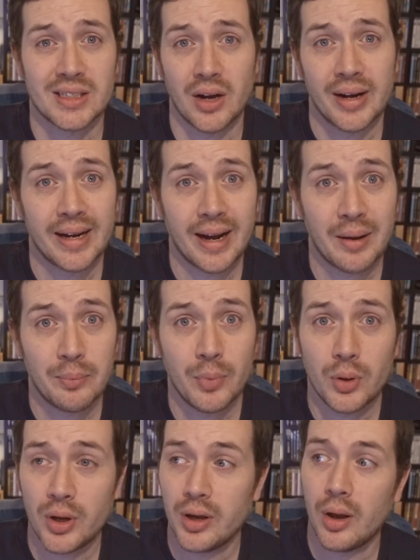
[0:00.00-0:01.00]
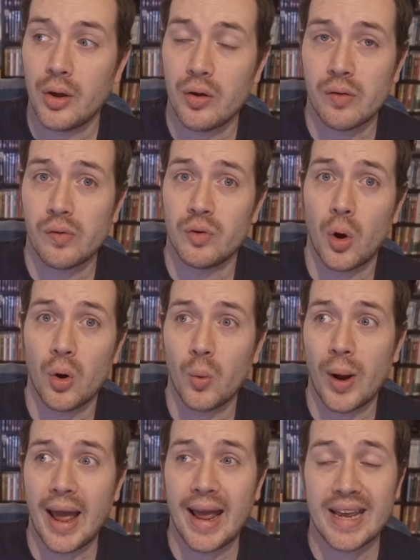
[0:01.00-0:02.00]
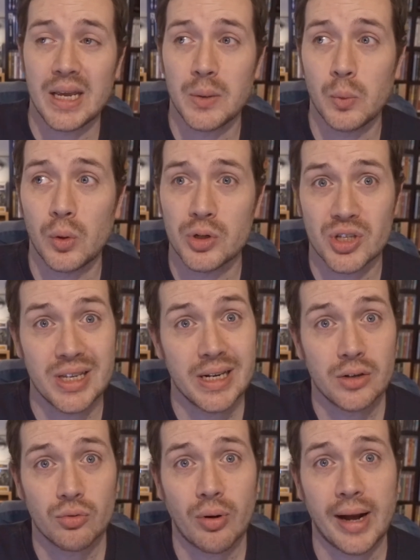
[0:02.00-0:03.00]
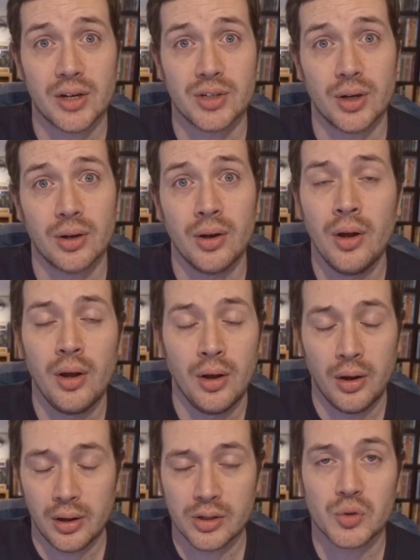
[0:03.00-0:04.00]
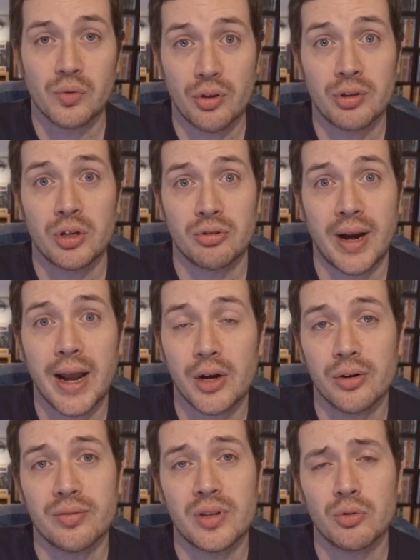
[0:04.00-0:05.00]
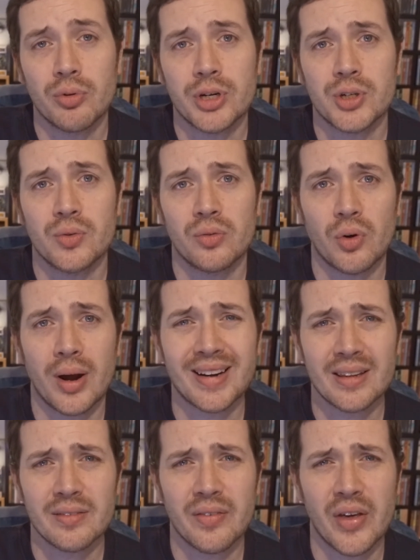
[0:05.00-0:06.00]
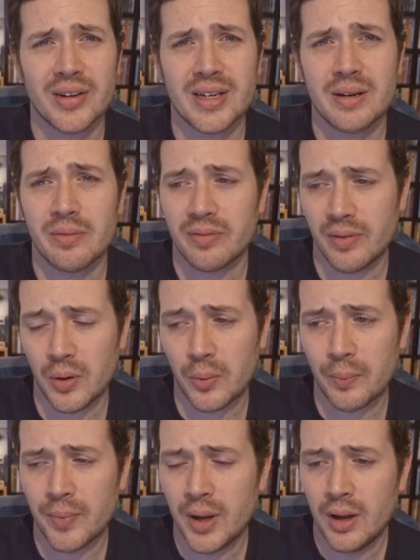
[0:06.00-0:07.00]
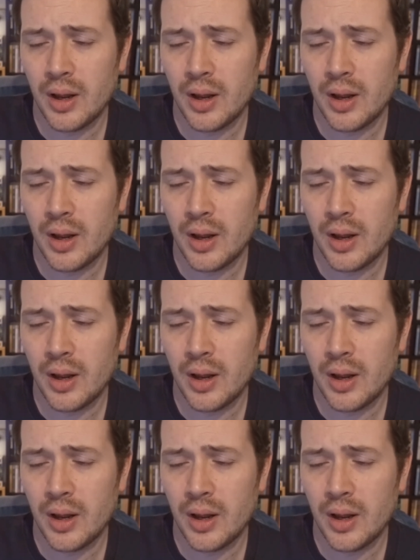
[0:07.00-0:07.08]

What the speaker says: Cunningham, who, if not aware, he was the director and sort of the creator of the original Friday the 13th film.